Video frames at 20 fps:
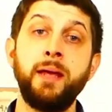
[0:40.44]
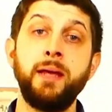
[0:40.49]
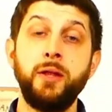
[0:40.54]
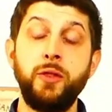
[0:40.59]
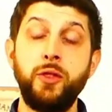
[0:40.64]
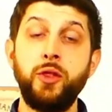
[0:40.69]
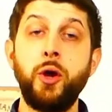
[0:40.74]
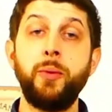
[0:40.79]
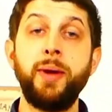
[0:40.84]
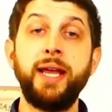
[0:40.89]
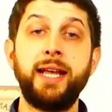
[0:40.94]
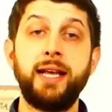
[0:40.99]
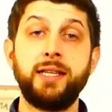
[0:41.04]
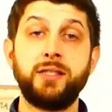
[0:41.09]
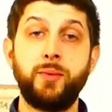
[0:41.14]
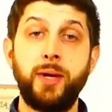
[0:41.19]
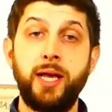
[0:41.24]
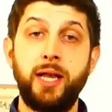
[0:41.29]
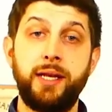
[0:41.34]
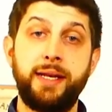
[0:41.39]
Knowing as
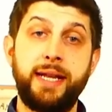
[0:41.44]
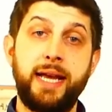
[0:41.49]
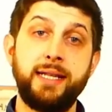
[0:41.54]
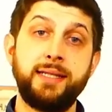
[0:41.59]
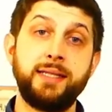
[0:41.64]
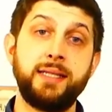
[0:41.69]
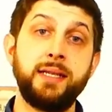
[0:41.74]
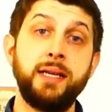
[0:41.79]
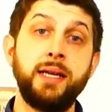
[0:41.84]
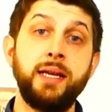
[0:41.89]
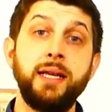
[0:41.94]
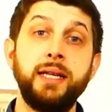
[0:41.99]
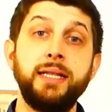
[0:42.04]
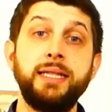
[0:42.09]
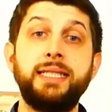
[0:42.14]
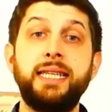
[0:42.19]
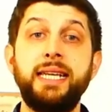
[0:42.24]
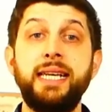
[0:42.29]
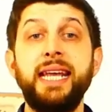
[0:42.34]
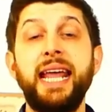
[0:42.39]
well that
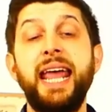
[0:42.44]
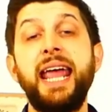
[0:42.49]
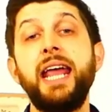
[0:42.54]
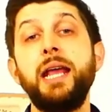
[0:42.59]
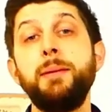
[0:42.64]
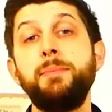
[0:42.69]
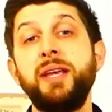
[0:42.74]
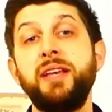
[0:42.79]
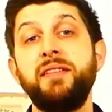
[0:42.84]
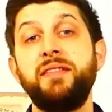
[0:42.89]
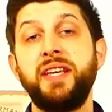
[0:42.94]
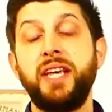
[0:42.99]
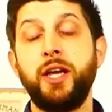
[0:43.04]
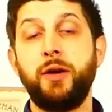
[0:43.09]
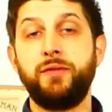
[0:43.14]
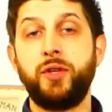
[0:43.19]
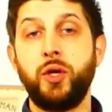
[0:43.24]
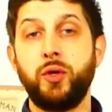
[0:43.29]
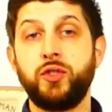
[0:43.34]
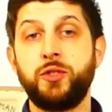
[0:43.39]
the ABV
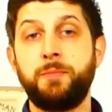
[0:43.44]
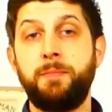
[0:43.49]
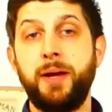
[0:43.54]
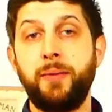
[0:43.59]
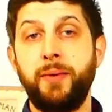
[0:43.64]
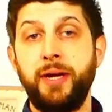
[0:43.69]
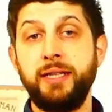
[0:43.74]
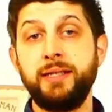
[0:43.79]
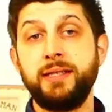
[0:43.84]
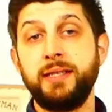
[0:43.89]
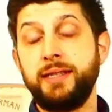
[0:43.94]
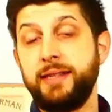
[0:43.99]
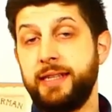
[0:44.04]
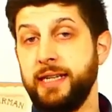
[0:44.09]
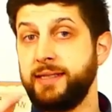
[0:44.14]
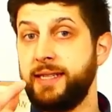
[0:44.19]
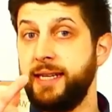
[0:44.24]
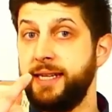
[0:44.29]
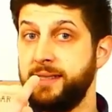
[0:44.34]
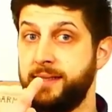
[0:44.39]
of your spirit,
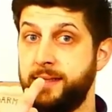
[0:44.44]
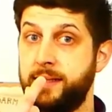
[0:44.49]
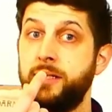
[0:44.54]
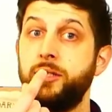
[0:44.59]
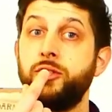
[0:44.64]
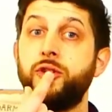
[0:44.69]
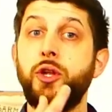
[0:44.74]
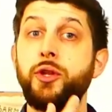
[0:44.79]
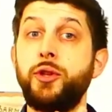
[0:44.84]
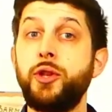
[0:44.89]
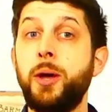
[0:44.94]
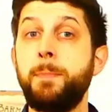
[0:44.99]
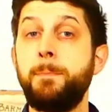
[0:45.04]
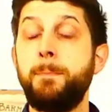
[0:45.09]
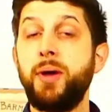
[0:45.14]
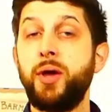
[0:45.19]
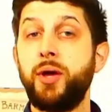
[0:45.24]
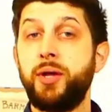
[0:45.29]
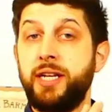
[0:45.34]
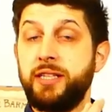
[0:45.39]
that is the
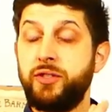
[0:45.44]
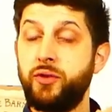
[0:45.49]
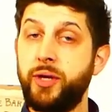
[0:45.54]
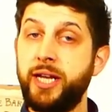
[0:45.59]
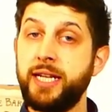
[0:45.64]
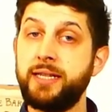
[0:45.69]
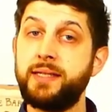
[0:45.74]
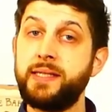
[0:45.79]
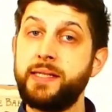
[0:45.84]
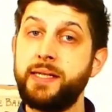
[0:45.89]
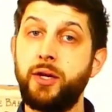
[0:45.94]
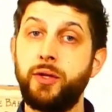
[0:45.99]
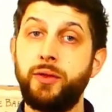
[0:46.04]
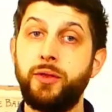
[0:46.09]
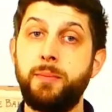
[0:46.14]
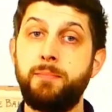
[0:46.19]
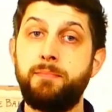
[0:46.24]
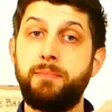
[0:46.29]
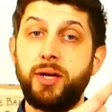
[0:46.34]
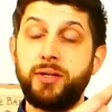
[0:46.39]
number that you can see on
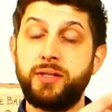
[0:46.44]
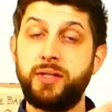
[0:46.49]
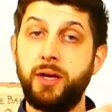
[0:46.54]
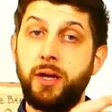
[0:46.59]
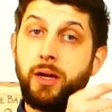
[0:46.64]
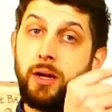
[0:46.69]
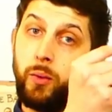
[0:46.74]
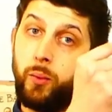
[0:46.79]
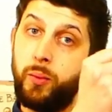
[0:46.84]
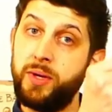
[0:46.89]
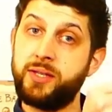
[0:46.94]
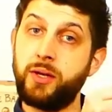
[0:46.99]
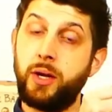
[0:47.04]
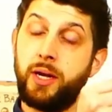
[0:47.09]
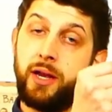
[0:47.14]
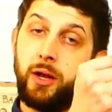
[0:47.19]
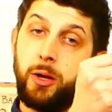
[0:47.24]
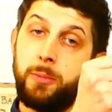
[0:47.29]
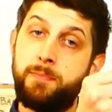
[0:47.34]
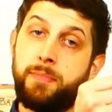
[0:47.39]
the bottle with a
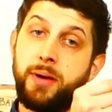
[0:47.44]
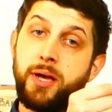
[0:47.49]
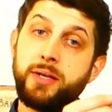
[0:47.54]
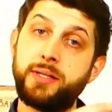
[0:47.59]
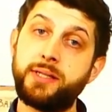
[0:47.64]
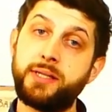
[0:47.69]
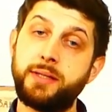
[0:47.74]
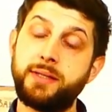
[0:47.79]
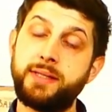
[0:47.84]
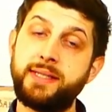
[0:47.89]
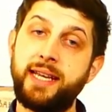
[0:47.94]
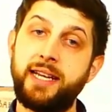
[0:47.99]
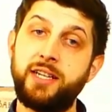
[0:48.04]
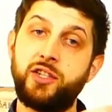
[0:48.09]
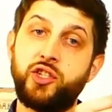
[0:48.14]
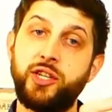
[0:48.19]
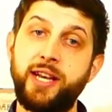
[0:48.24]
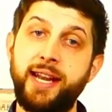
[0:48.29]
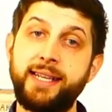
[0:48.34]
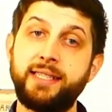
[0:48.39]
little
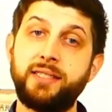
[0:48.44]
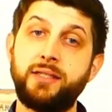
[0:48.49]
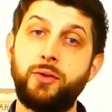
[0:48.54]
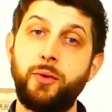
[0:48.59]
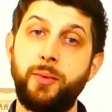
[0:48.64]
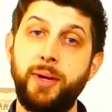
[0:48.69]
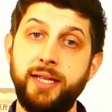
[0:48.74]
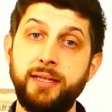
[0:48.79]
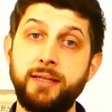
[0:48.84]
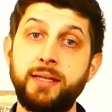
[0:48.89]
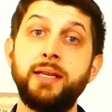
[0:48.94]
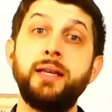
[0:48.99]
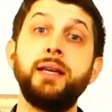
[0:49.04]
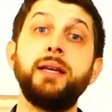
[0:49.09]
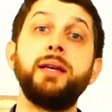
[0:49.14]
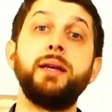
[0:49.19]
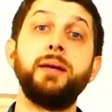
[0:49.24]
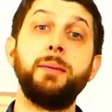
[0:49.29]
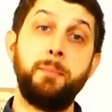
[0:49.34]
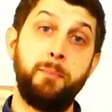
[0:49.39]
percentage next to it,
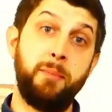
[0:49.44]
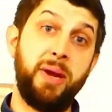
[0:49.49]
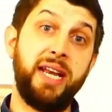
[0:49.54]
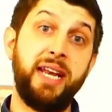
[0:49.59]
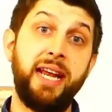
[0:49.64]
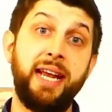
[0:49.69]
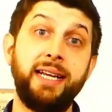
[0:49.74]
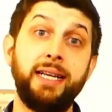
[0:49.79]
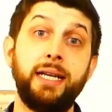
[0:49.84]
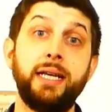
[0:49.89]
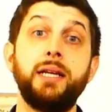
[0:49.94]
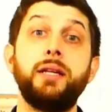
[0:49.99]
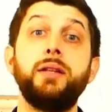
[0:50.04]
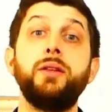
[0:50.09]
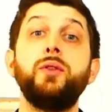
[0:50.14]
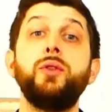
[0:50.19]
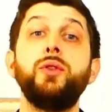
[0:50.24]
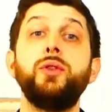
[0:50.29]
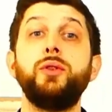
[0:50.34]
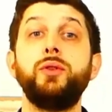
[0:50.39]
meaning
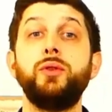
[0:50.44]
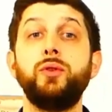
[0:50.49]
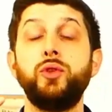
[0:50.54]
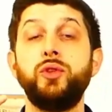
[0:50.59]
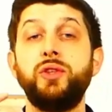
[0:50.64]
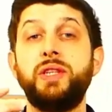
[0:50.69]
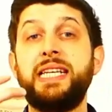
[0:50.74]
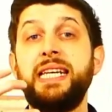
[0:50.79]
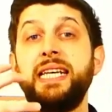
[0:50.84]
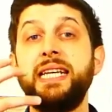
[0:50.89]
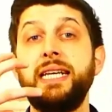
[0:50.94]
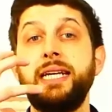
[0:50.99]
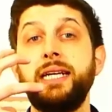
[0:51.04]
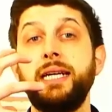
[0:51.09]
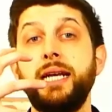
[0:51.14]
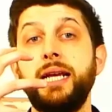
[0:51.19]
the